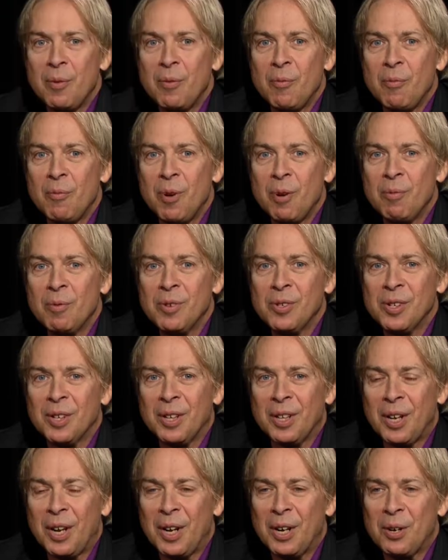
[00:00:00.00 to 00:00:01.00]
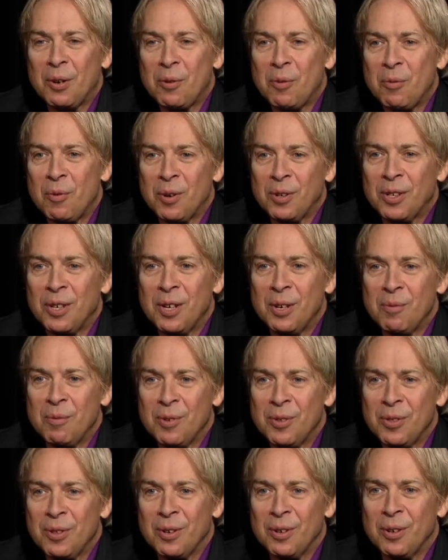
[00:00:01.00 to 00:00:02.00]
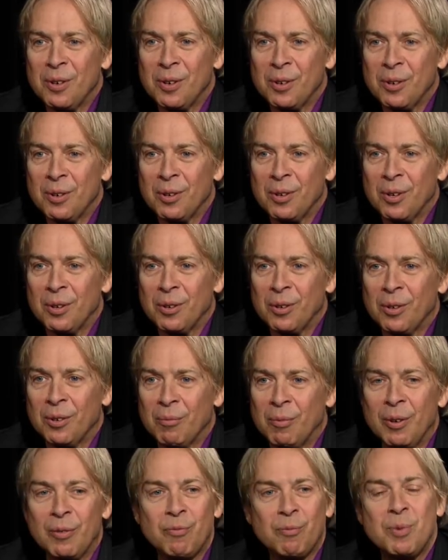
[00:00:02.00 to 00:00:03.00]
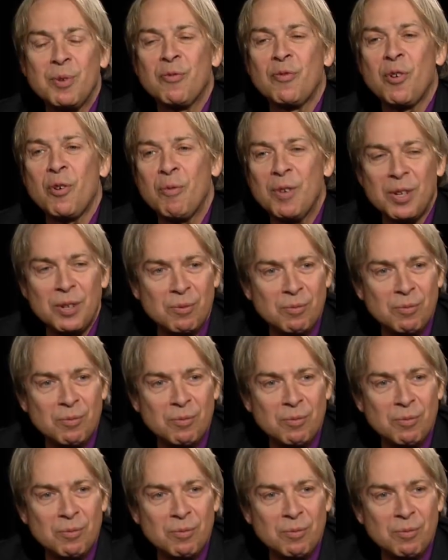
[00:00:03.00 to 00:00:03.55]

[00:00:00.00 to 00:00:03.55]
what was it like working with a, a, a, Well, before we